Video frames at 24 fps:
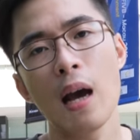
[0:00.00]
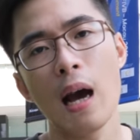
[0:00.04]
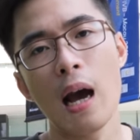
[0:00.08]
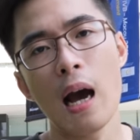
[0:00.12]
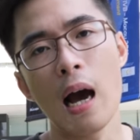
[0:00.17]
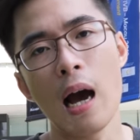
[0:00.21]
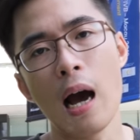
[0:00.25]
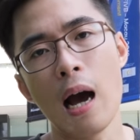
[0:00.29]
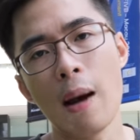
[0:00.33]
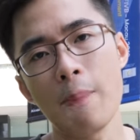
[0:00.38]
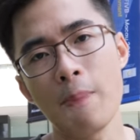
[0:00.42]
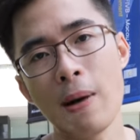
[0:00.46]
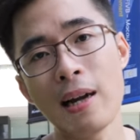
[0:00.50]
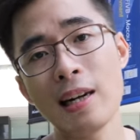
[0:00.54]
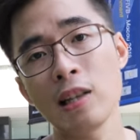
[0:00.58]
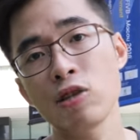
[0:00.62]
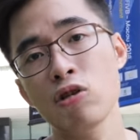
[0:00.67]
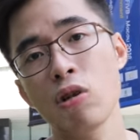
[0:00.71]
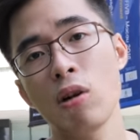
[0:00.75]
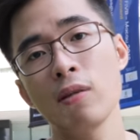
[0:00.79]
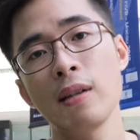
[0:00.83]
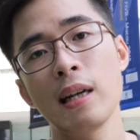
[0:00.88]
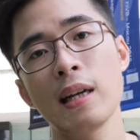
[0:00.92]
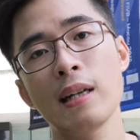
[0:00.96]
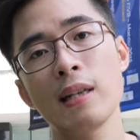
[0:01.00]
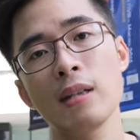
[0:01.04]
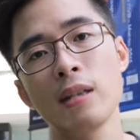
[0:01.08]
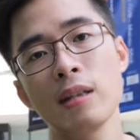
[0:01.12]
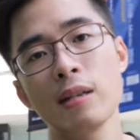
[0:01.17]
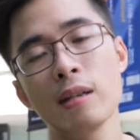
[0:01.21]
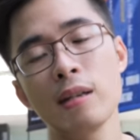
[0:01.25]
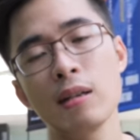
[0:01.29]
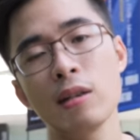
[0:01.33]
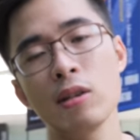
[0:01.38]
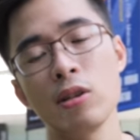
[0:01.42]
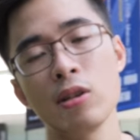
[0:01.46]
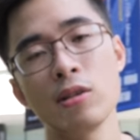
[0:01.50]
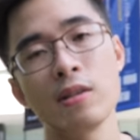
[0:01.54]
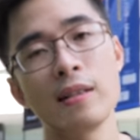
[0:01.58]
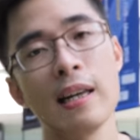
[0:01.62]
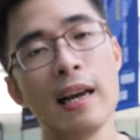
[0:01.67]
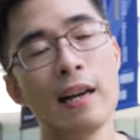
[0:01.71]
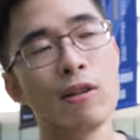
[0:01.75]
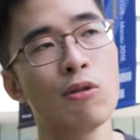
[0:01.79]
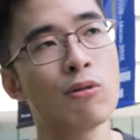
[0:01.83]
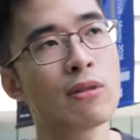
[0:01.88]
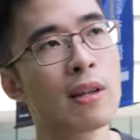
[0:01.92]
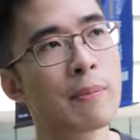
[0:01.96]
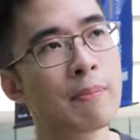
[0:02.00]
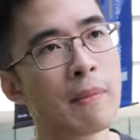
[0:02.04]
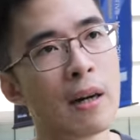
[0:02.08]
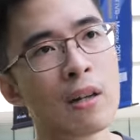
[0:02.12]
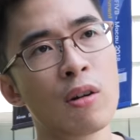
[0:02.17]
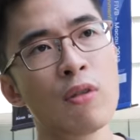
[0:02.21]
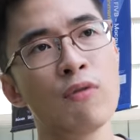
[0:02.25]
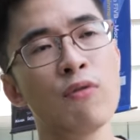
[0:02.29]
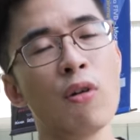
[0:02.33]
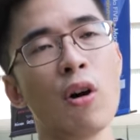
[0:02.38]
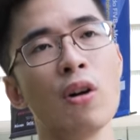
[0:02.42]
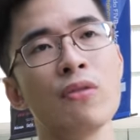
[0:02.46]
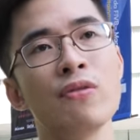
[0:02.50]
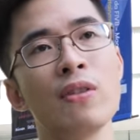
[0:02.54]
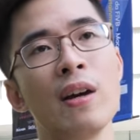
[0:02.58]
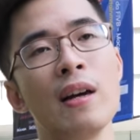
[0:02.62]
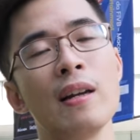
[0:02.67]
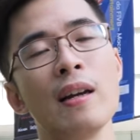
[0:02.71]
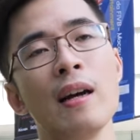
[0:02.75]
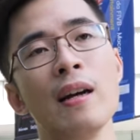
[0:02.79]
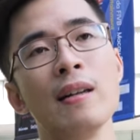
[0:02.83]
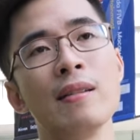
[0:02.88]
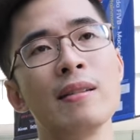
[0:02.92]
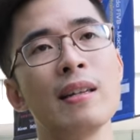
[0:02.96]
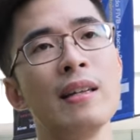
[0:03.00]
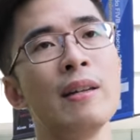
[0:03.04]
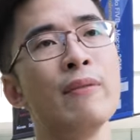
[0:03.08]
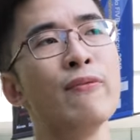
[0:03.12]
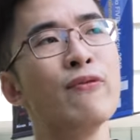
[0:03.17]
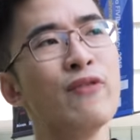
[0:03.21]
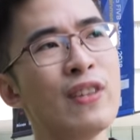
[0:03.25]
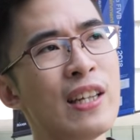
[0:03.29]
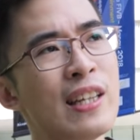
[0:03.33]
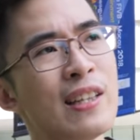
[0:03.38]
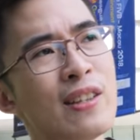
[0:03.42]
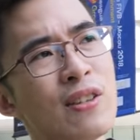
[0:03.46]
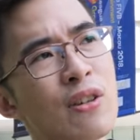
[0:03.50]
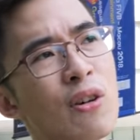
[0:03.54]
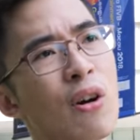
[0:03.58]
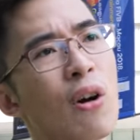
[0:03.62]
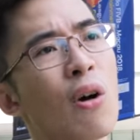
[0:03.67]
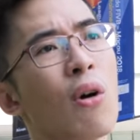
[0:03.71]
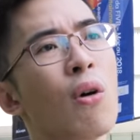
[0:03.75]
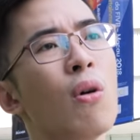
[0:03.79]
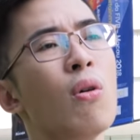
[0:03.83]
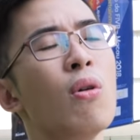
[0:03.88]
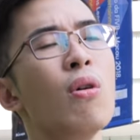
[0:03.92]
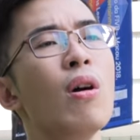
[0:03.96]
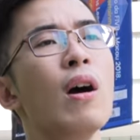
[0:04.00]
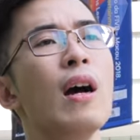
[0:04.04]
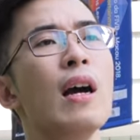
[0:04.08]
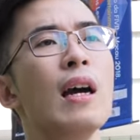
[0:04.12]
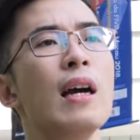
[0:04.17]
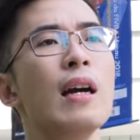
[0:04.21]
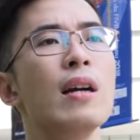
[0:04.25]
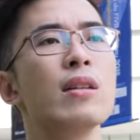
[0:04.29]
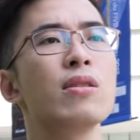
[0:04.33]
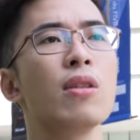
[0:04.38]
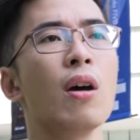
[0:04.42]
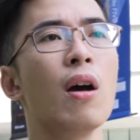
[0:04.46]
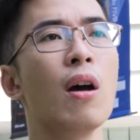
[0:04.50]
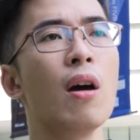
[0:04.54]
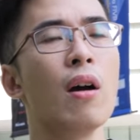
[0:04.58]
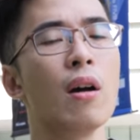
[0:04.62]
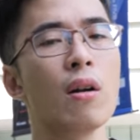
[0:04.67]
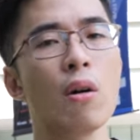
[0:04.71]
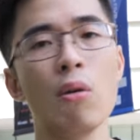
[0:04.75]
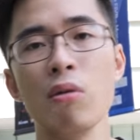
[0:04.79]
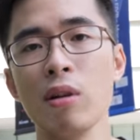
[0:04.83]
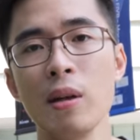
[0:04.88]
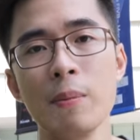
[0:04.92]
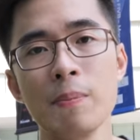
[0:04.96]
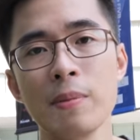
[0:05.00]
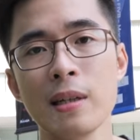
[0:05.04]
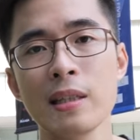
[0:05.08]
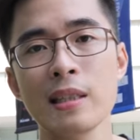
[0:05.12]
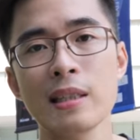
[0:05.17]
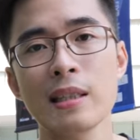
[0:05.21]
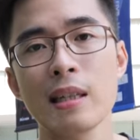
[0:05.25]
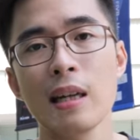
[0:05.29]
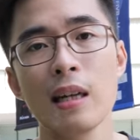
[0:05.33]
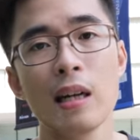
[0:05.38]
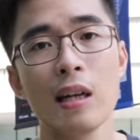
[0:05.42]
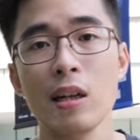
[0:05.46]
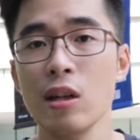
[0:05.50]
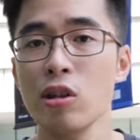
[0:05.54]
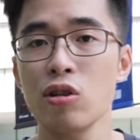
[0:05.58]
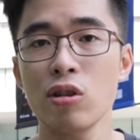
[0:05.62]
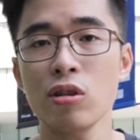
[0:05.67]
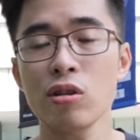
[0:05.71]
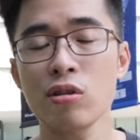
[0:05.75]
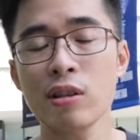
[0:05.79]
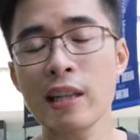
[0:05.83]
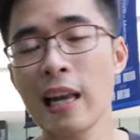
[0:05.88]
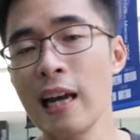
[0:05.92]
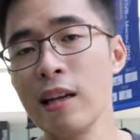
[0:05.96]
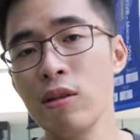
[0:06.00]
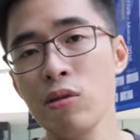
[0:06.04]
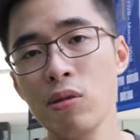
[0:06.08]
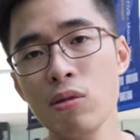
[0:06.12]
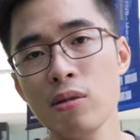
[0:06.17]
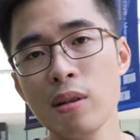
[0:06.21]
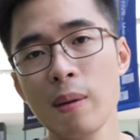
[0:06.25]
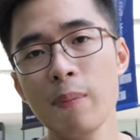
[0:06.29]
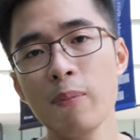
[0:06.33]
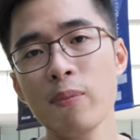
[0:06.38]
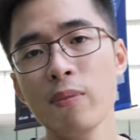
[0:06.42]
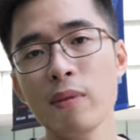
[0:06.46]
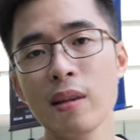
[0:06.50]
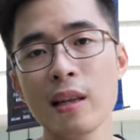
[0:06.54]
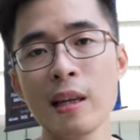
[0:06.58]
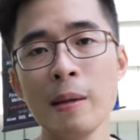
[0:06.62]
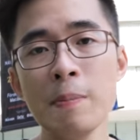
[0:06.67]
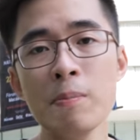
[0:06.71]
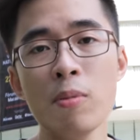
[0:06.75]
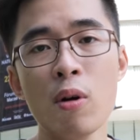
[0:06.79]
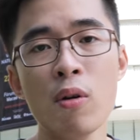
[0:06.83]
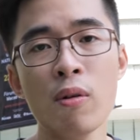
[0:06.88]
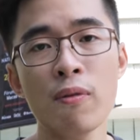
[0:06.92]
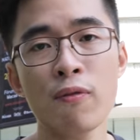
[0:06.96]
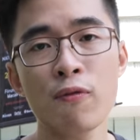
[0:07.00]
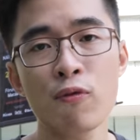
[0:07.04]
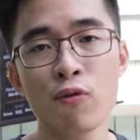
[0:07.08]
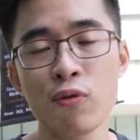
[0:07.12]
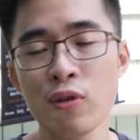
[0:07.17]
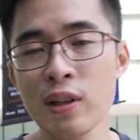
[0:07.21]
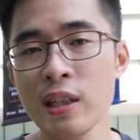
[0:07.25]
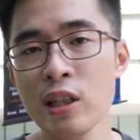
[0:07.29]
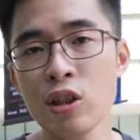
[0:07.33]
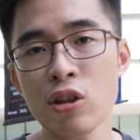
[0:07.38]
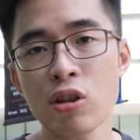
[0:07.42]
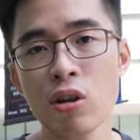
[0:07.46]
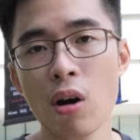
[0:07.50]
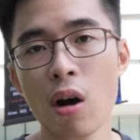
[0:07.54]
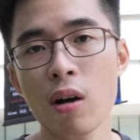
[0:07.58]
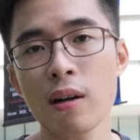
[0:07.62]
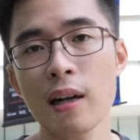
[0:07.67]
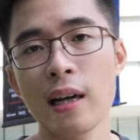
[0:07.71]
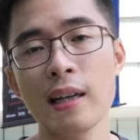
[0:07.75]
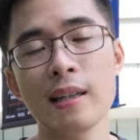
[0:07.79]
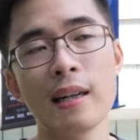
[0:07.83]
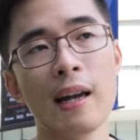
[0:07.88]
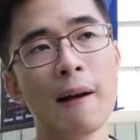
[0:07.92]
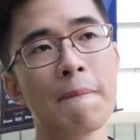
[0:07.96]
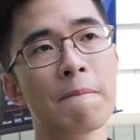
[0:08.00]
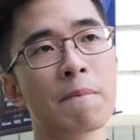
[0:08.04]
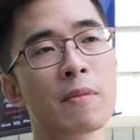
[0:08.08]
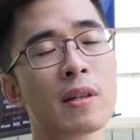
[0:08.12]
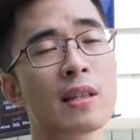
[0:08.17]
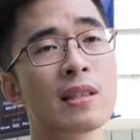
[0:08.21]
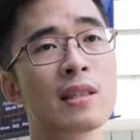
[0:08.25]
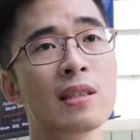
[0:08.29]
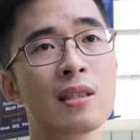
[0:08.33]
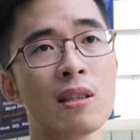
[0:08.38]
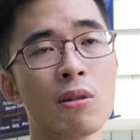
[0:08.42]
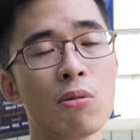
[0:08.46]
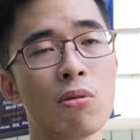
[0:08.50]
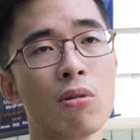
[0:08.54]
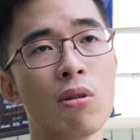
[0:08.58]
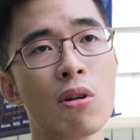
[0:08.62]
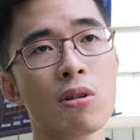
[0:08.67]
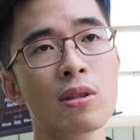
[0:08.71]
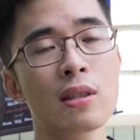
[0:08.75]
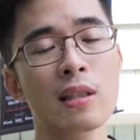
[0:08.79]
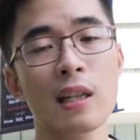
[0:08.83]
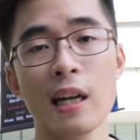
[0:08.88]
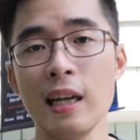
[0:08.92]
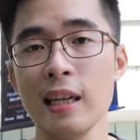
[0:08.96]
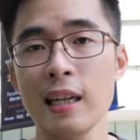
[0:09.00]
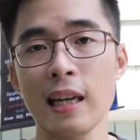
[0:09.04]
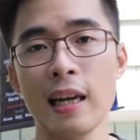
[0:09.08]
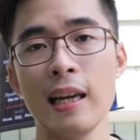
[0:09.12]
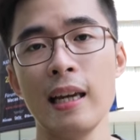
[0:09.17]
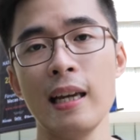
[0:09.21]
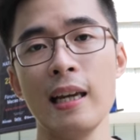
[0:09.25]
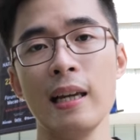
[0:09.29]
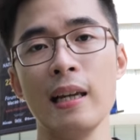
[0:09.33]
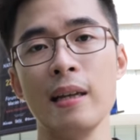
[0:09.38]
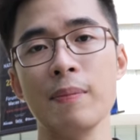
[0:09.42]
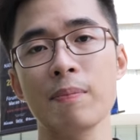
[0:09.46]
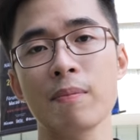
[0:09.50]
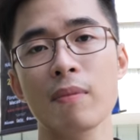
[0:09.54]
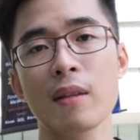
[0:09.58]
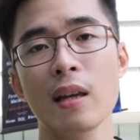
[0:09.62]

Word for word: uh, Panasonic because they are using micro four thirds. And in video, the Olympus just can use some gimbal free shot and um, still looks like a